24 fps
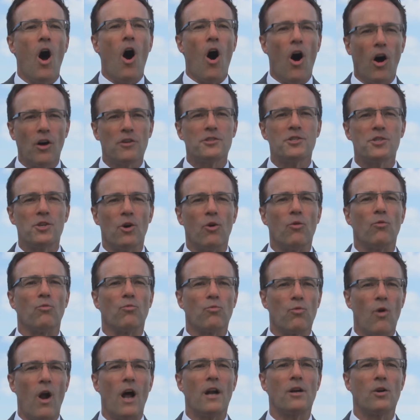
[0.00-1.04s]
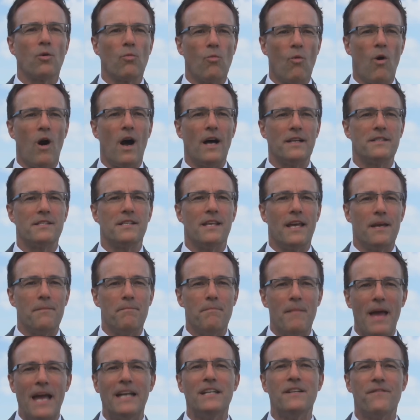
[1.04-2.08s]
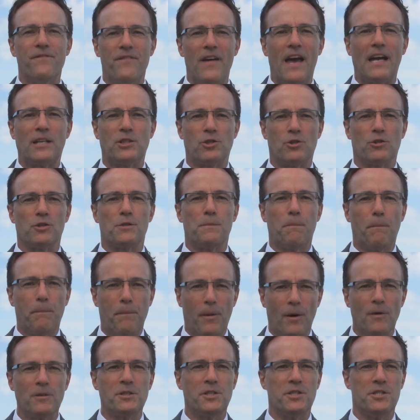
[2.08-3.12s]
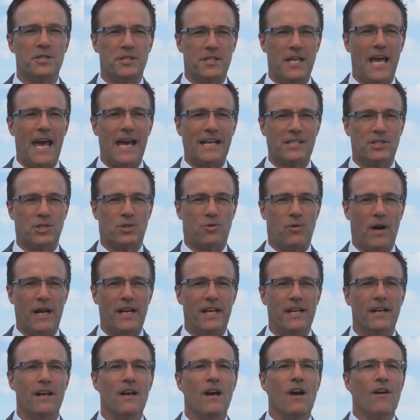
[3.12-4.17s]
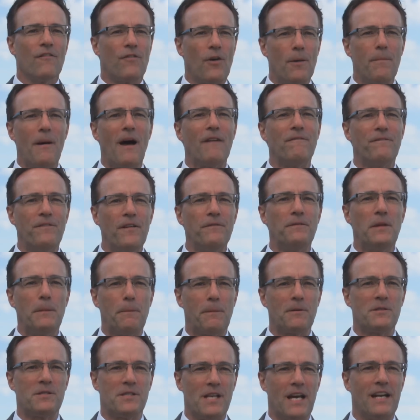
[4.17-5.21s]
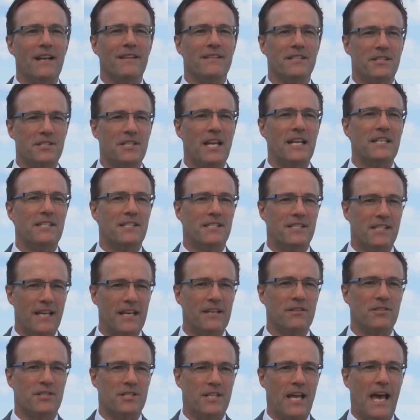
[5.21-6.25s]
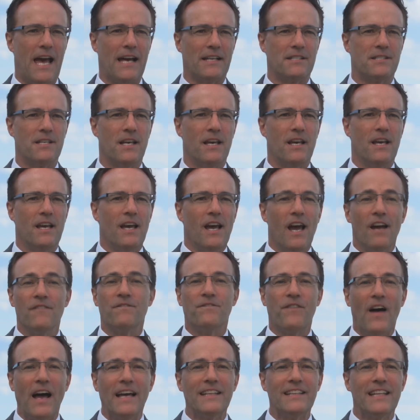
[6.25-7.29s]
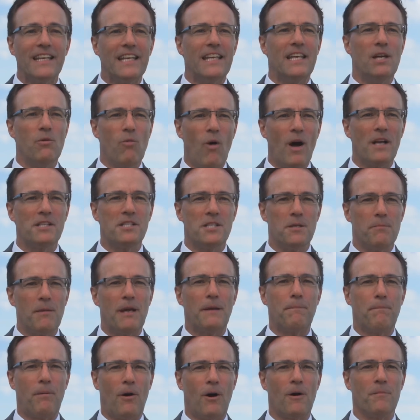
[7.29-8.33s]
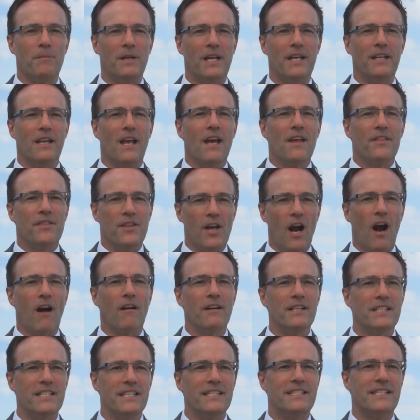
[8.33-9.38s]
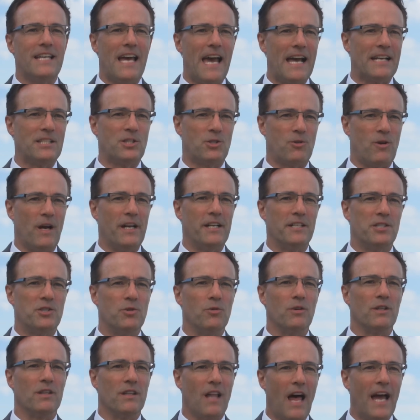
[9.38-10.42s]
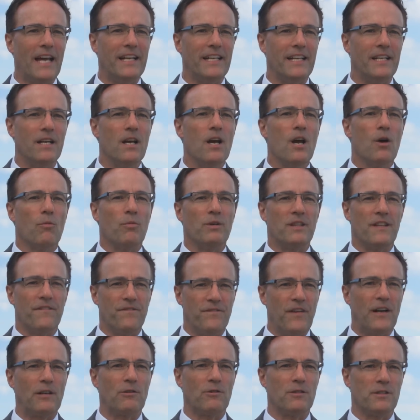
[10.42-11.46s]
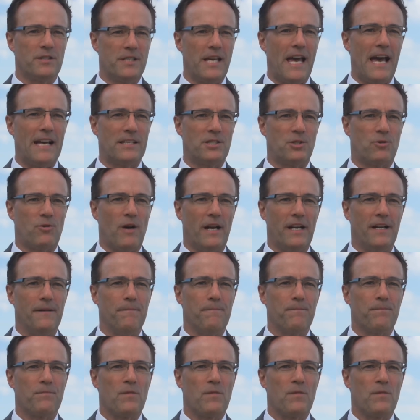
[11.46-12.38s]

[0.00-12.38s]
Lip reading: Also, Rauner wants a manufacturer's purchase tax credit for about 50% of the state's sales tax. And finally, he wants to make permanent the R&D tax credit to align it with the federal tax credit.